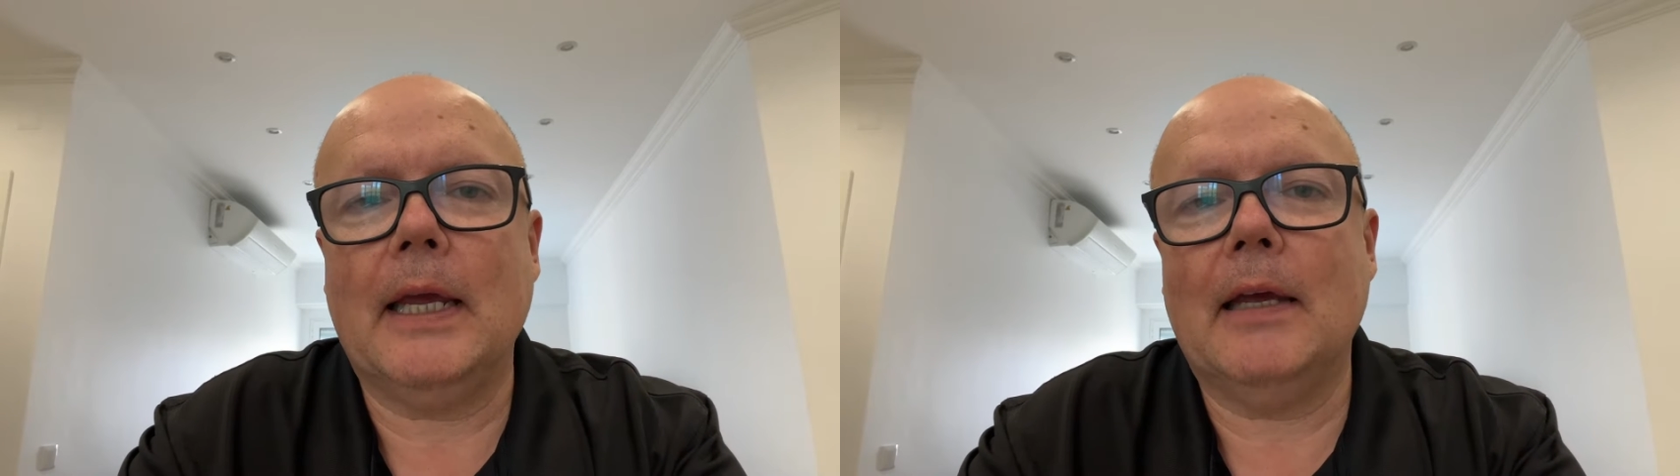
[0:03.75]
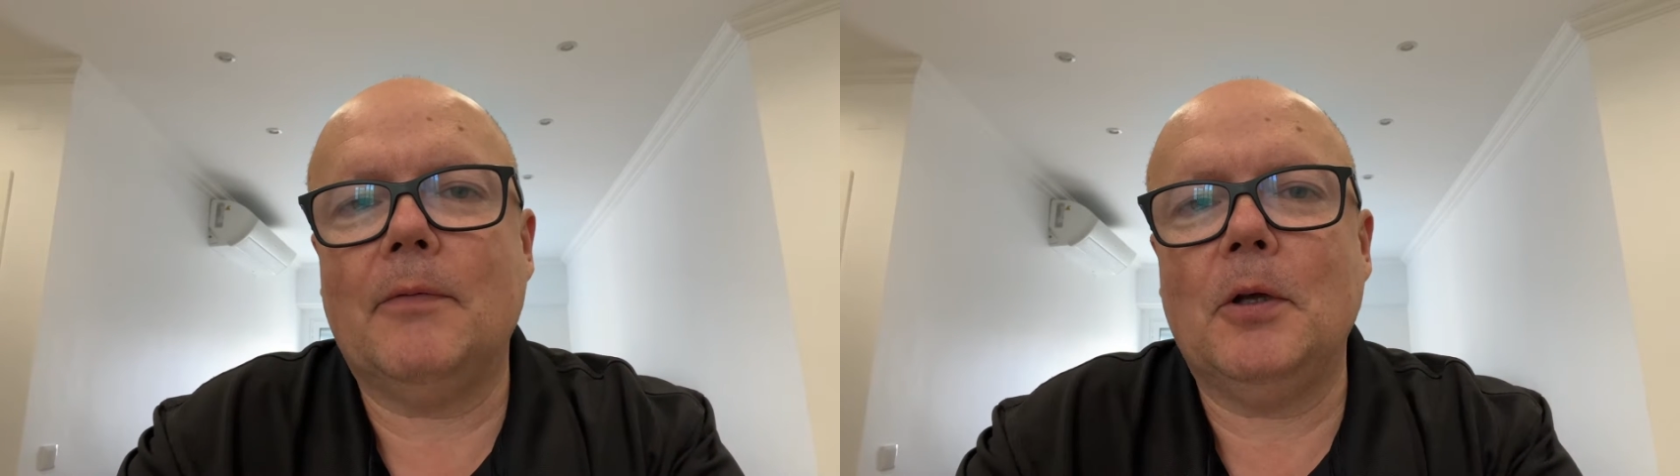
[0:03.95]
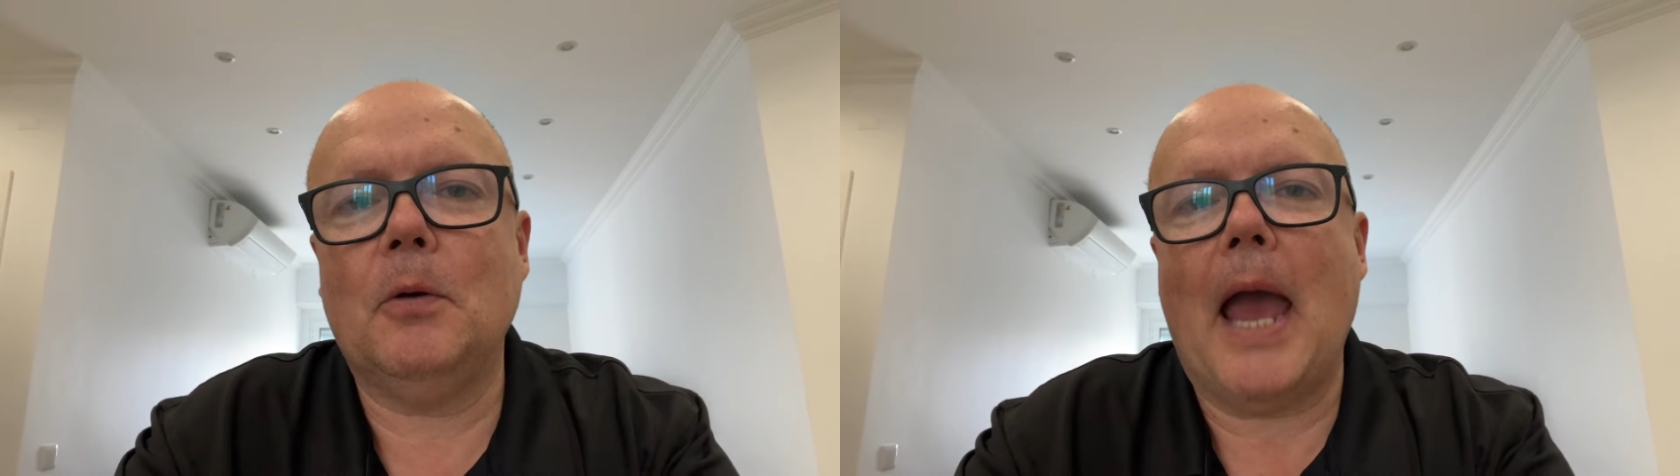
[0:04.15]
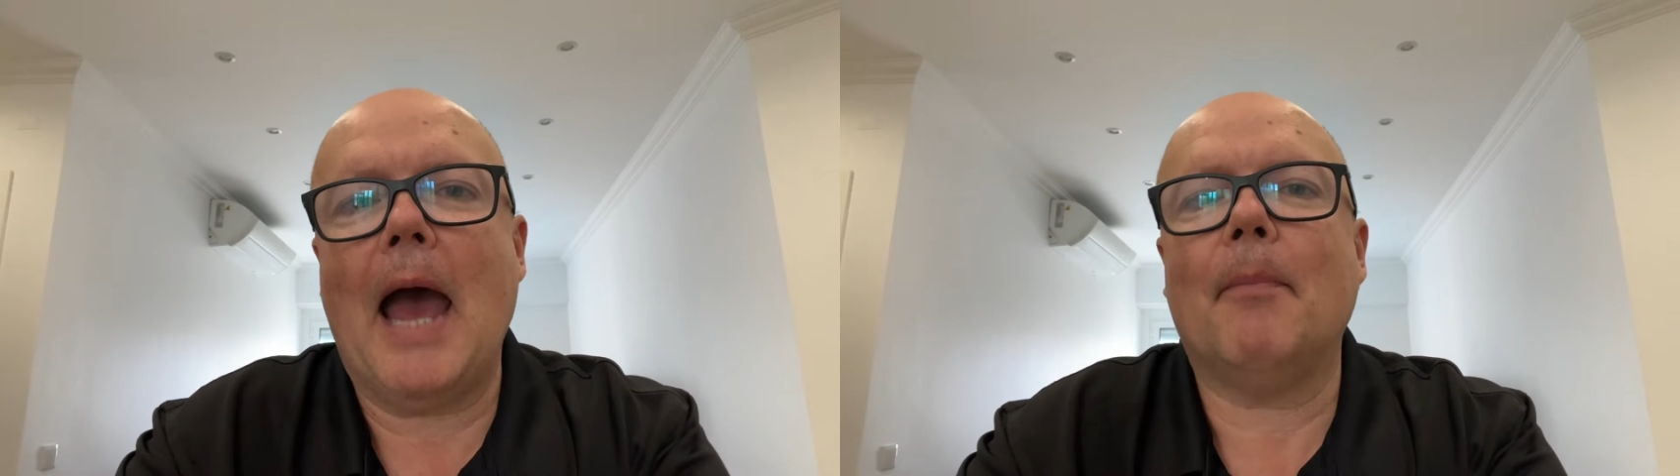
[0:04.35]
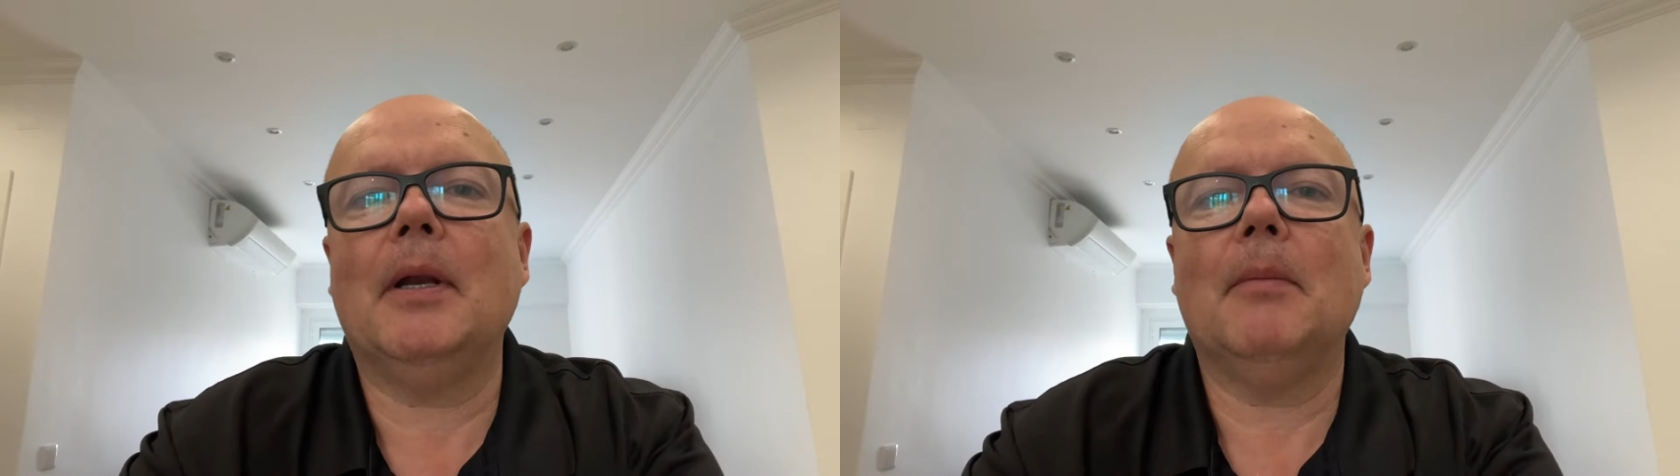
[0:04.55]
If you
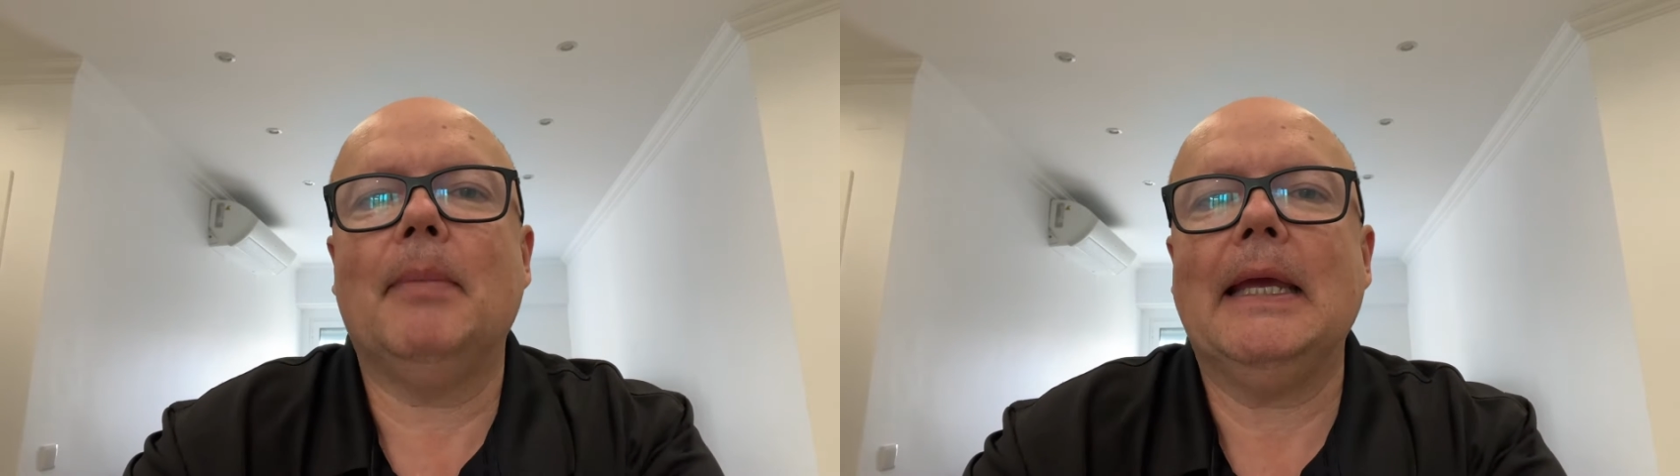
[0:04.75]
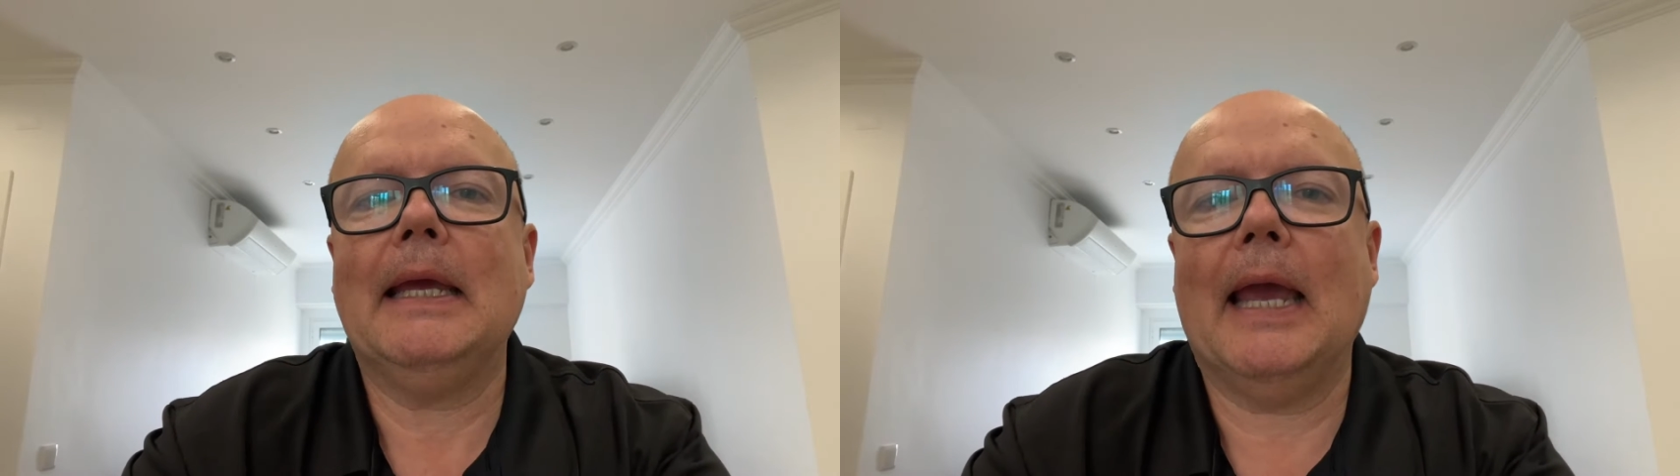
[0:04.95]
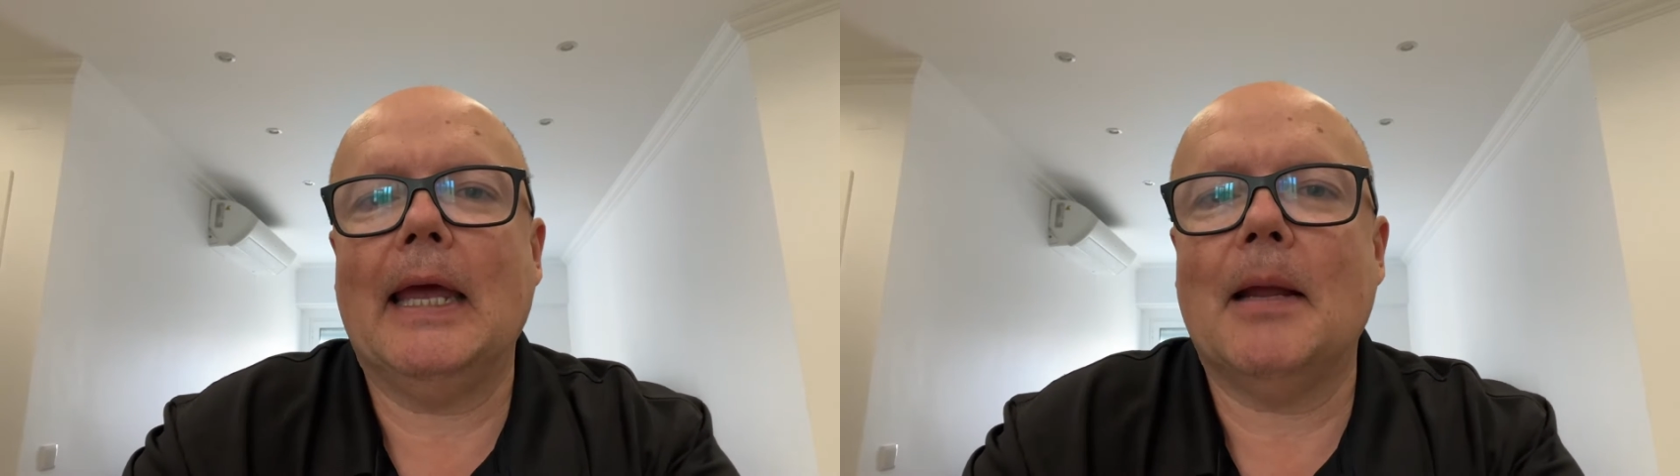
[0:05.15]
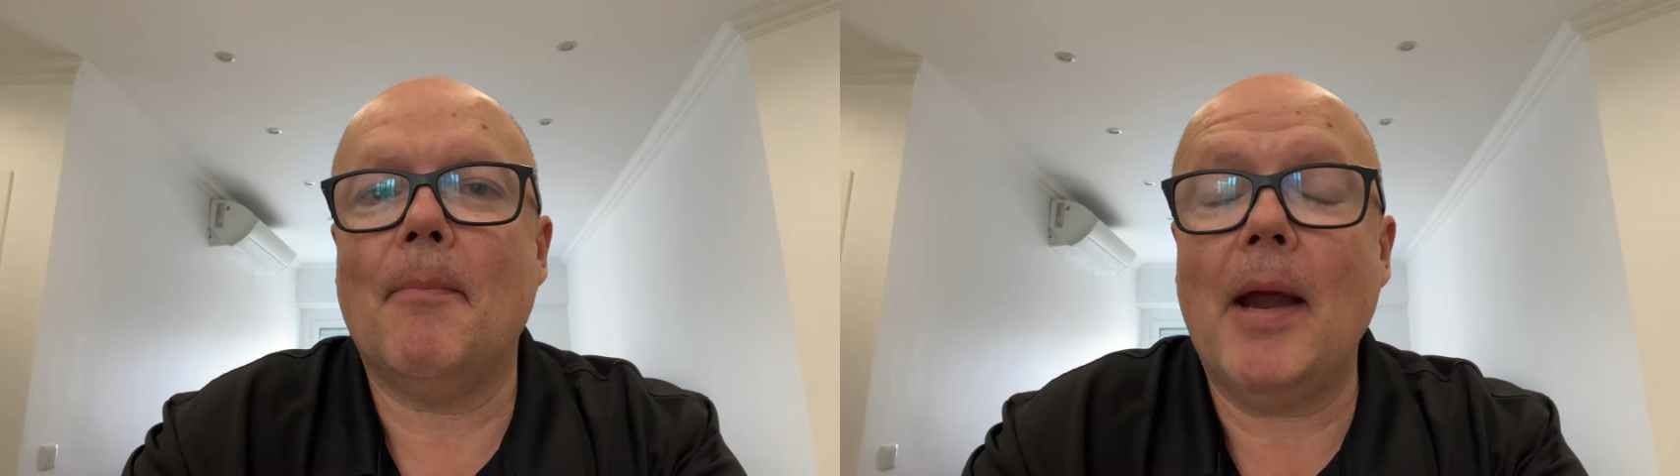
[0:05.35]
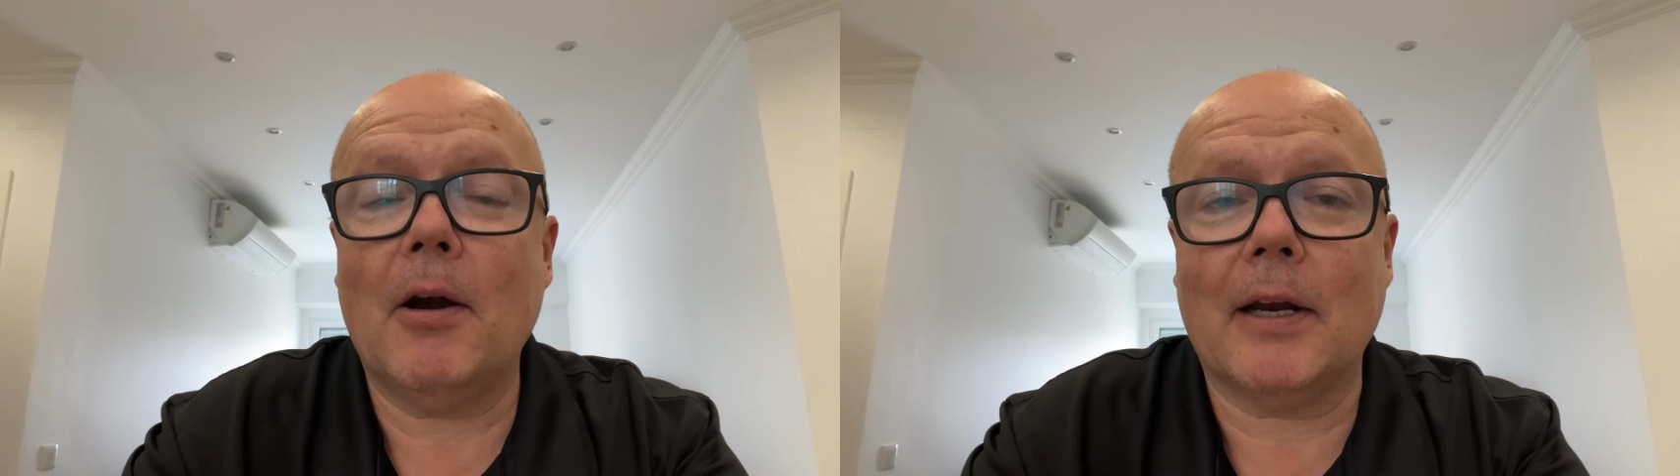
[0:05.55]
happen to be an
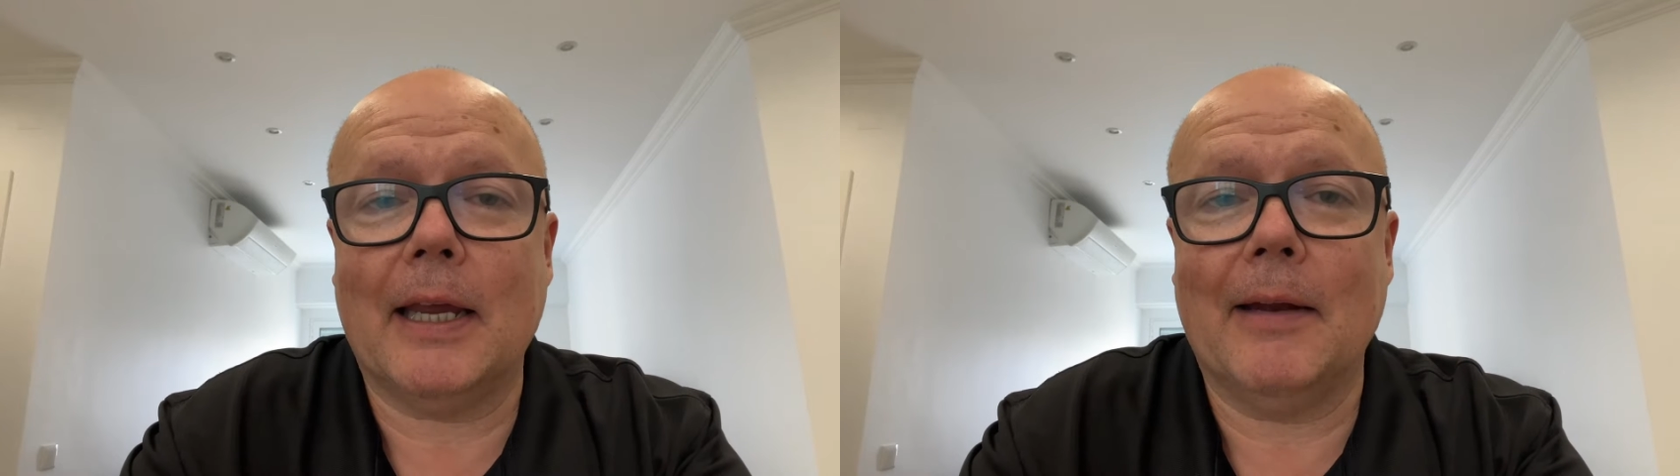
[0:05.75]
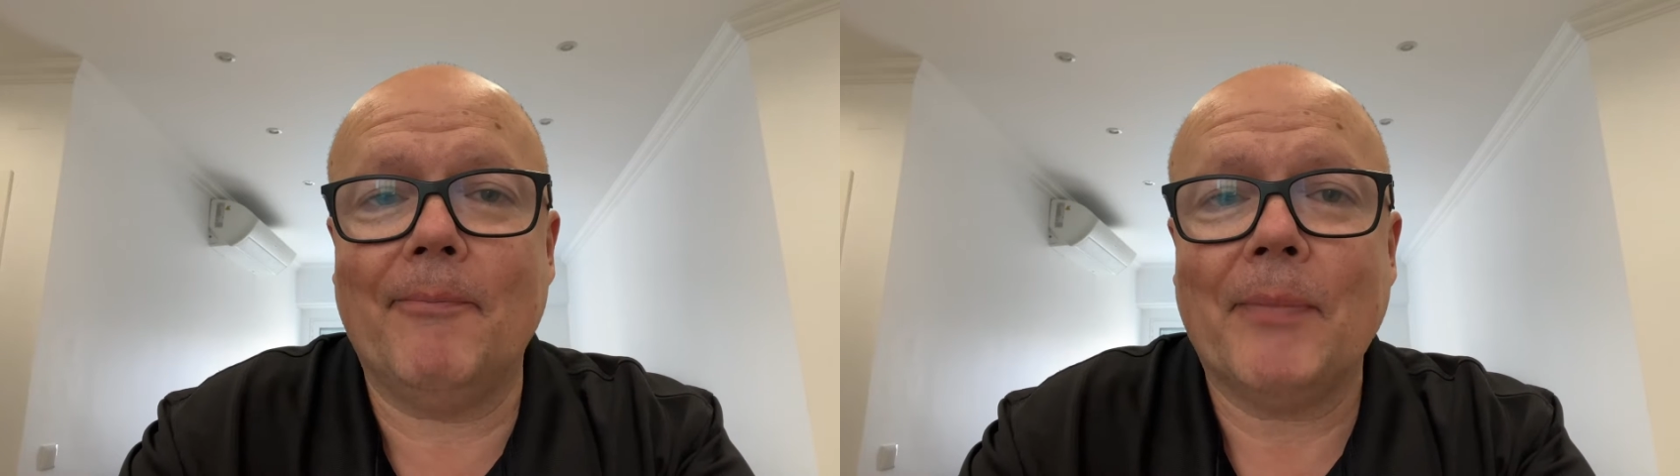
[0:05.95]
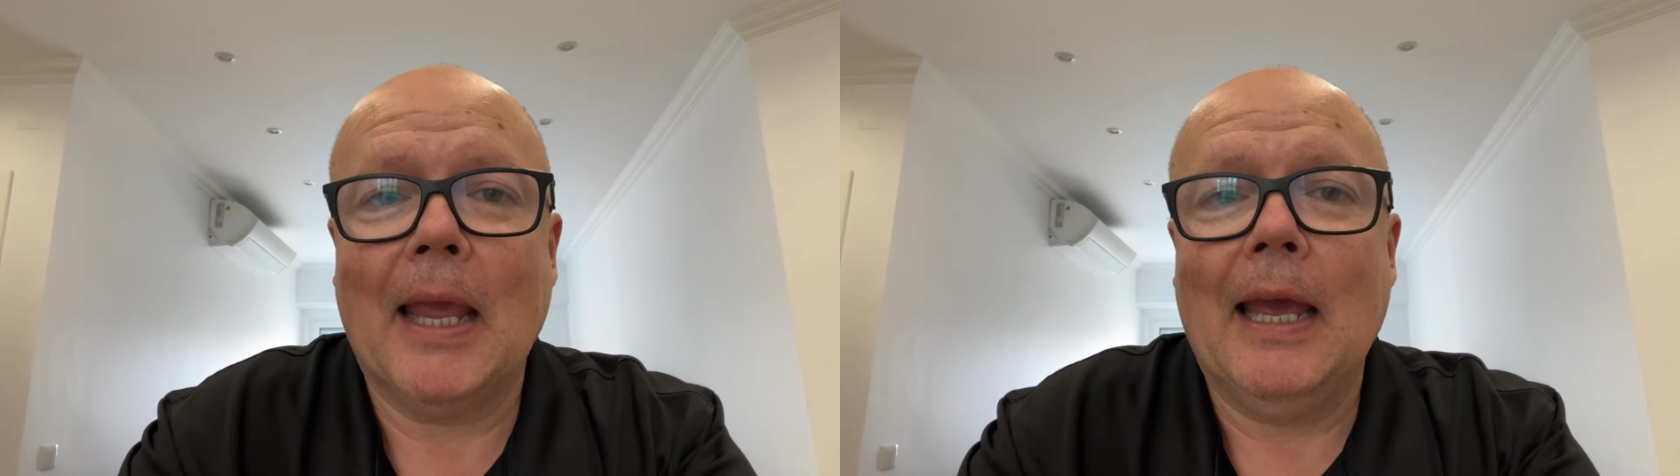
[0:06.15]
American